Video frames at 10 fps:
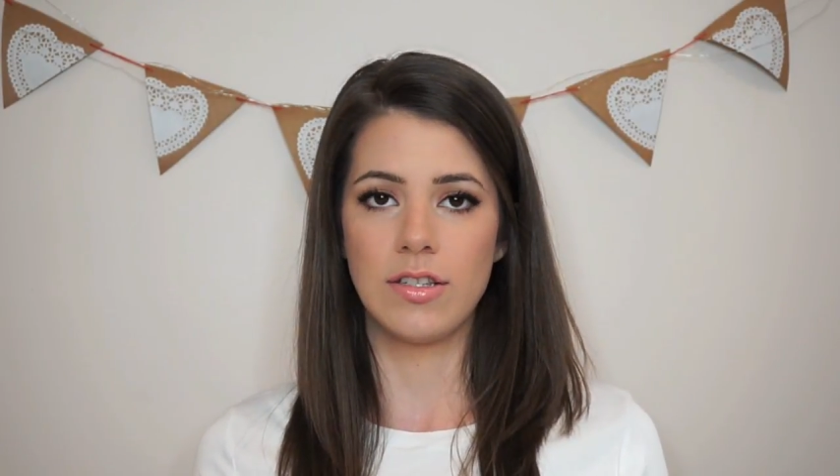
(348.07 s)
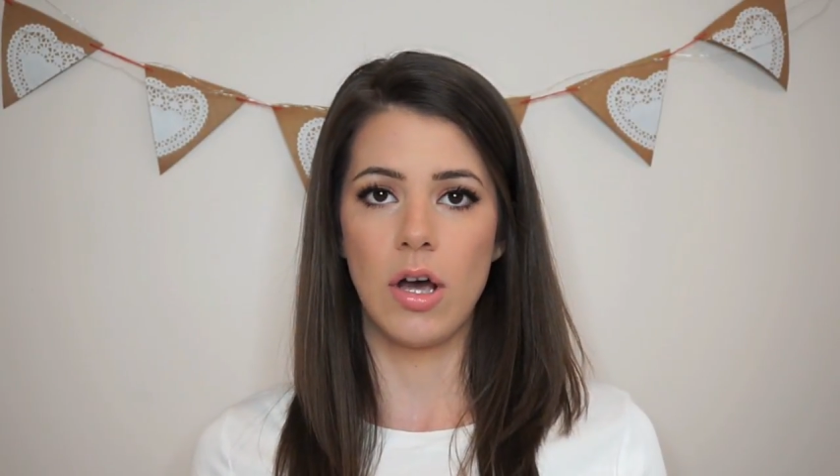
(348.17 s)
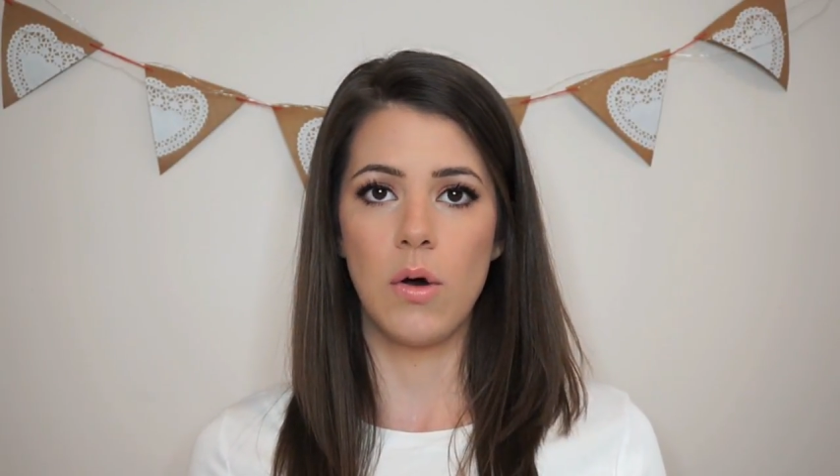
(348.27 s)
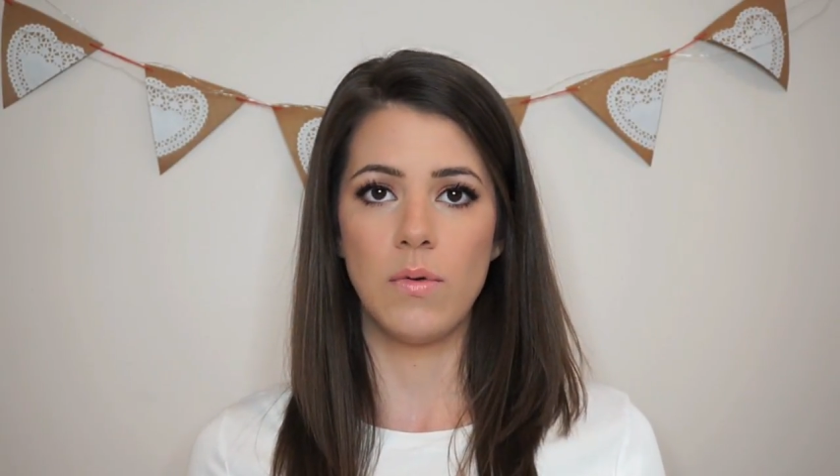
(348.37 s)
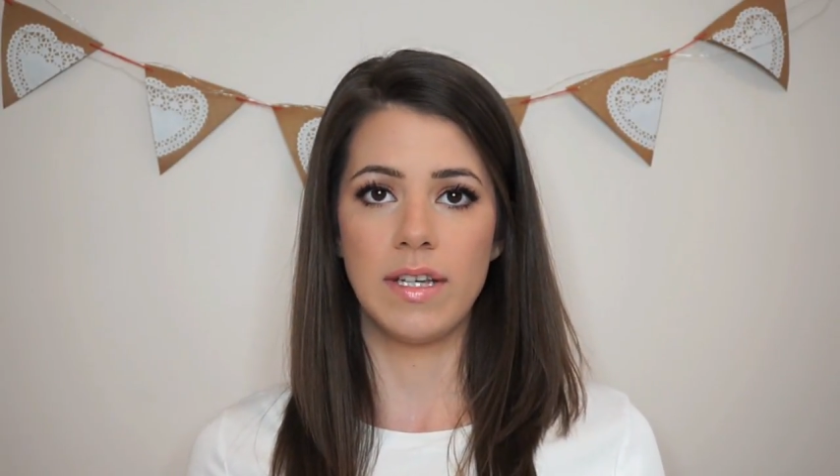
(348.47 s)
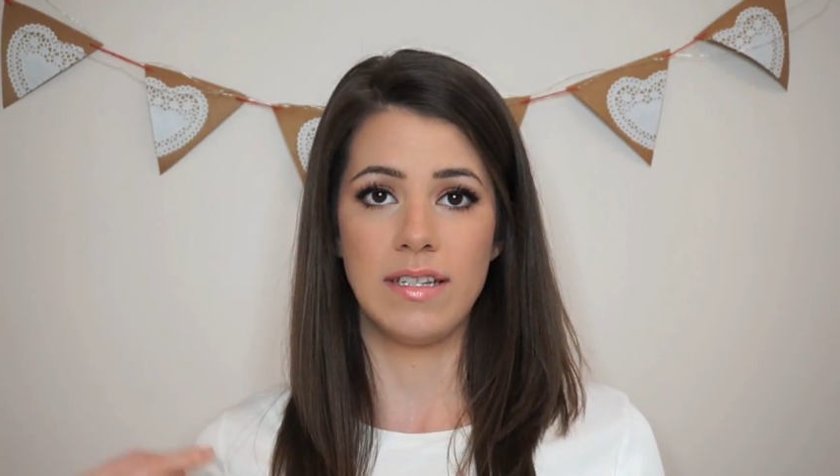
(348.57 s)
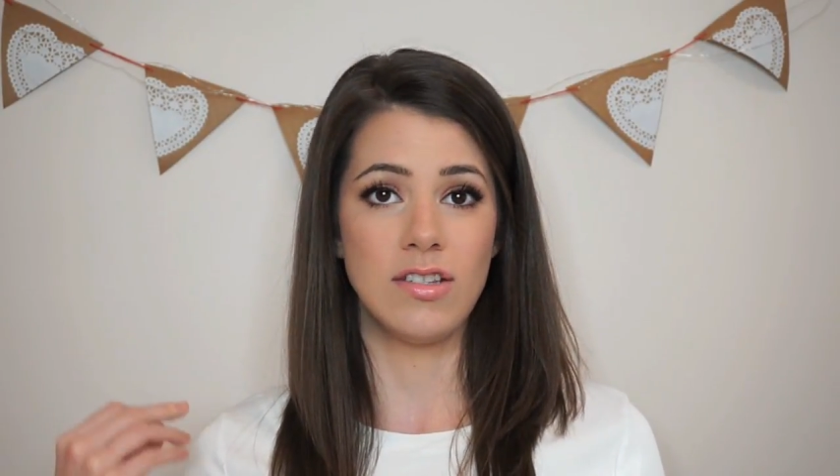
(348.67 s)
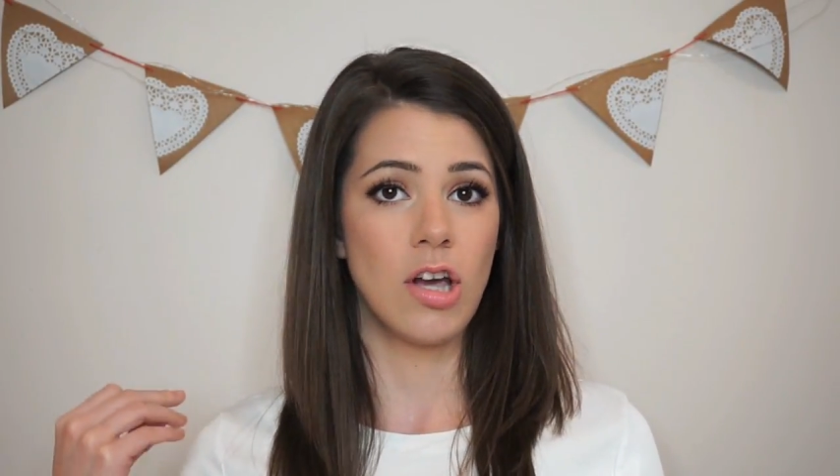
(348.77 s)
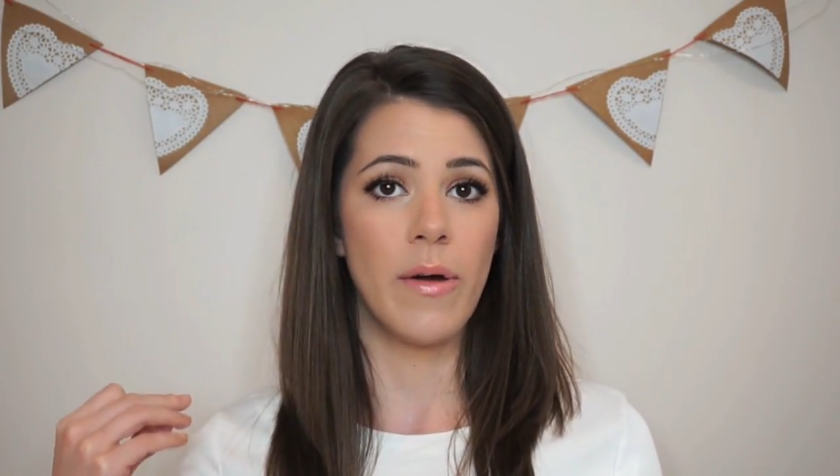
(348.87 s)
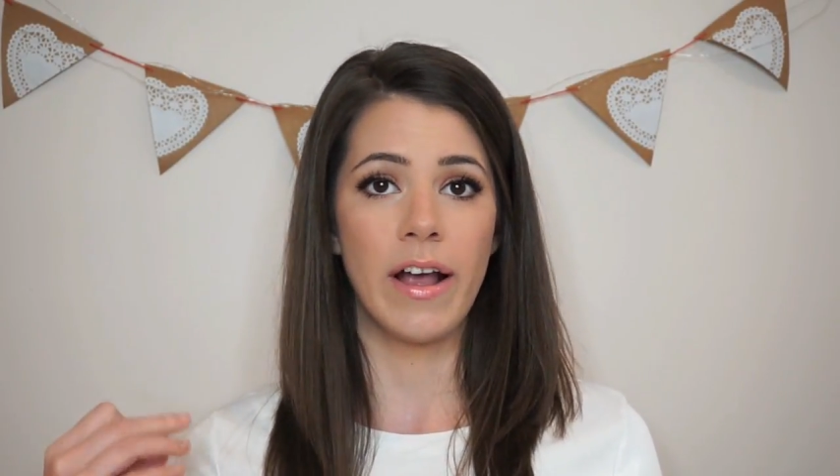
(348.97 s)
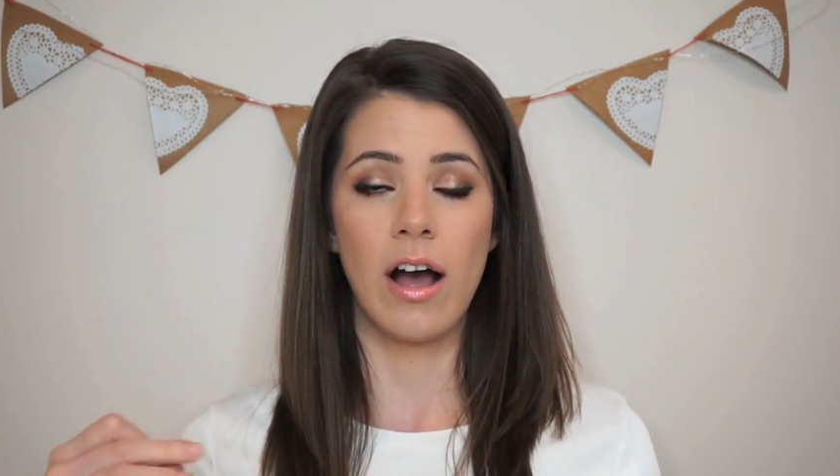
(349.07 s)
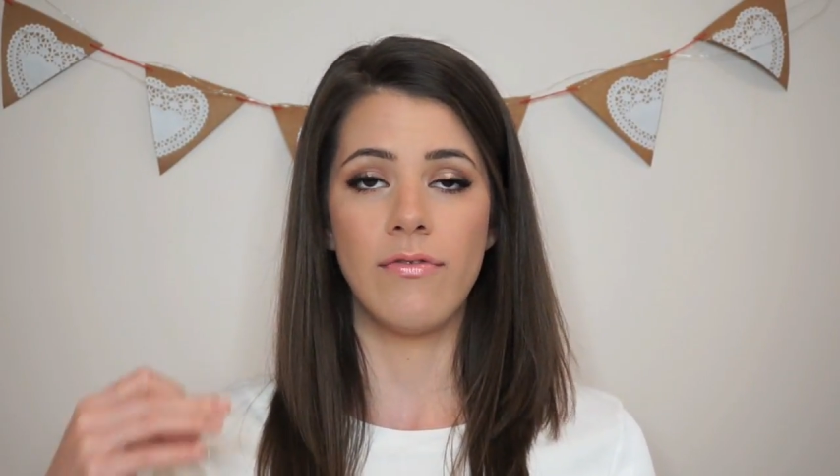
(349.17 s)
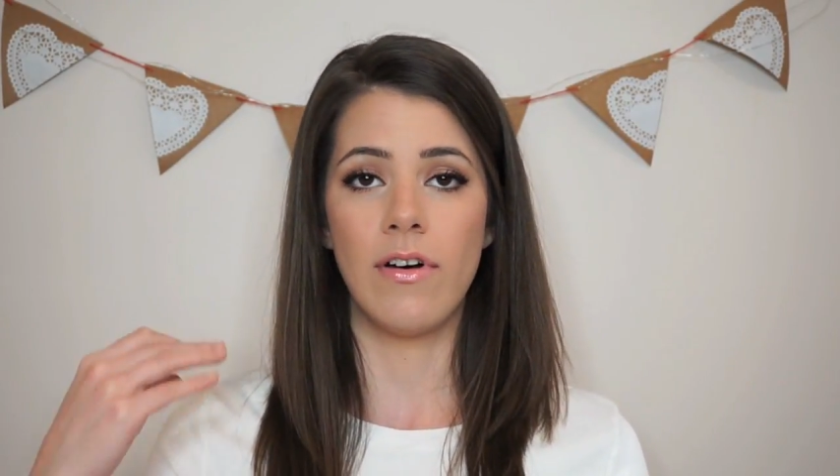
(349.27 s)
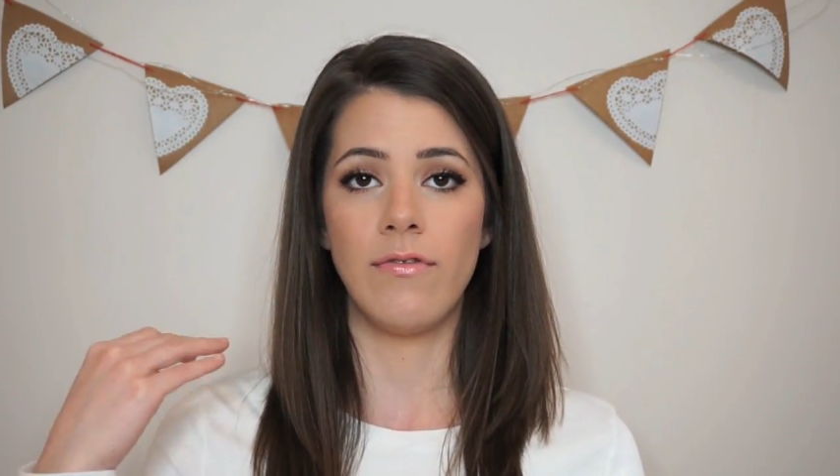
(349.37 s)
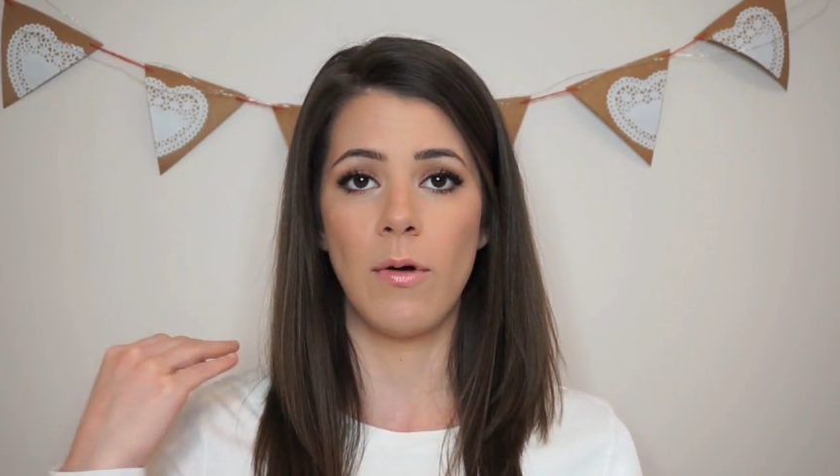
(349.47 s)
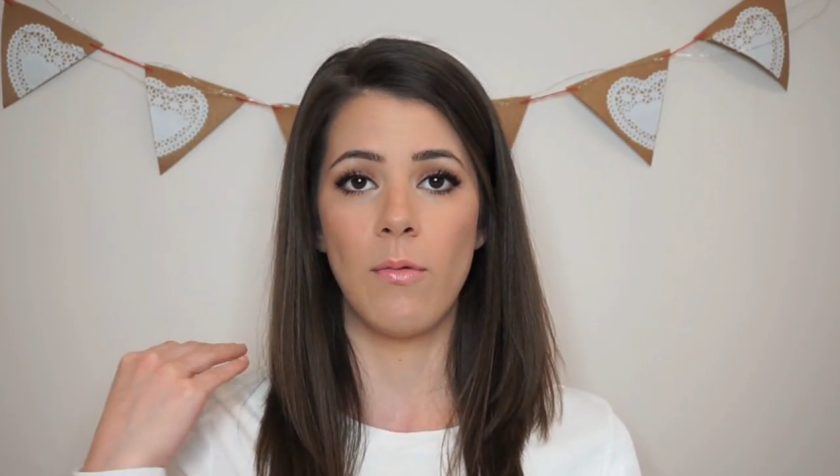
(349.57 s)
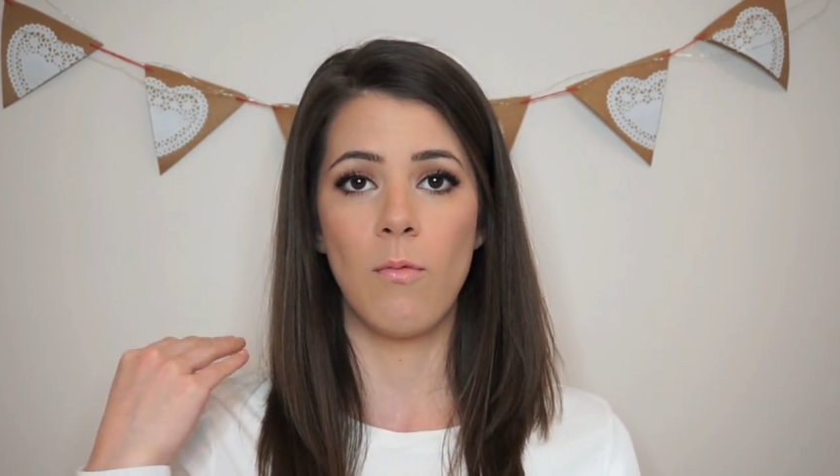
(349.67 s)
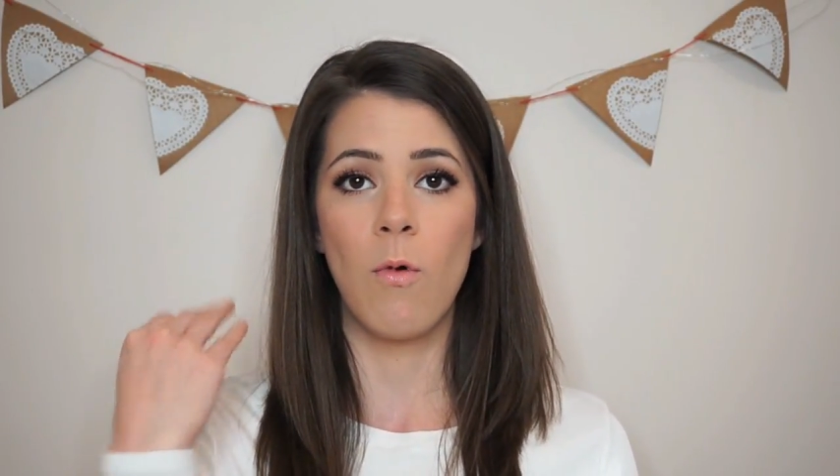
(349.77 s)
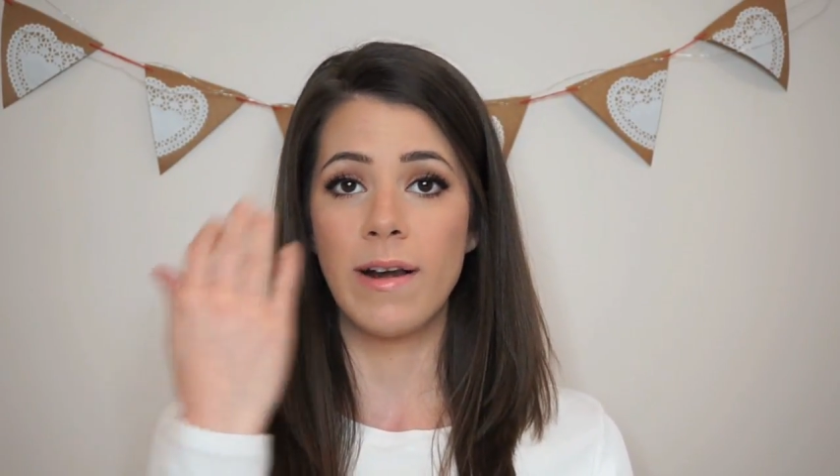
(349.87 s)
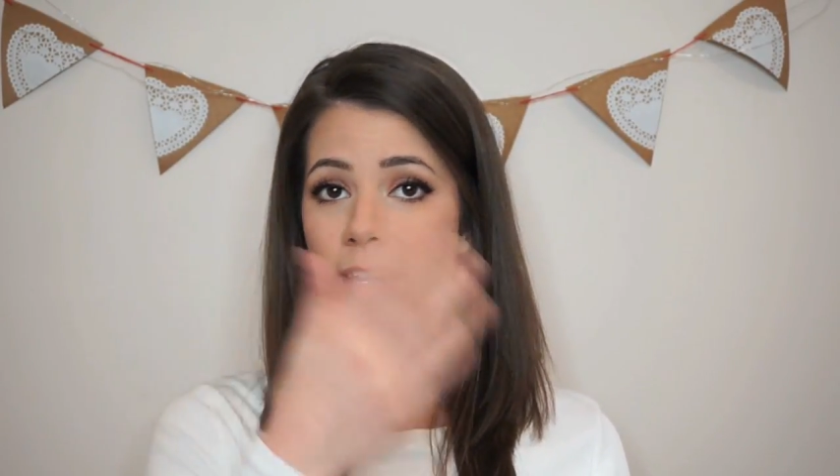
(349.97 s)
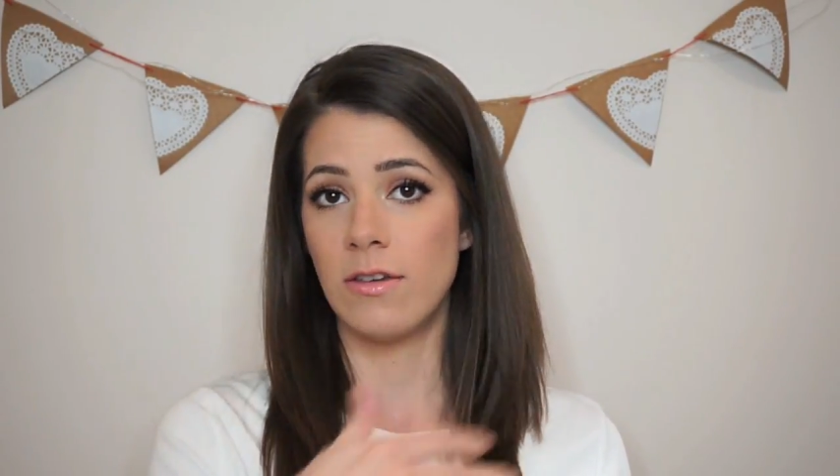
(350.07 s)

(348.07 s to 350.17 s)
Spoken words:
so this is going off of one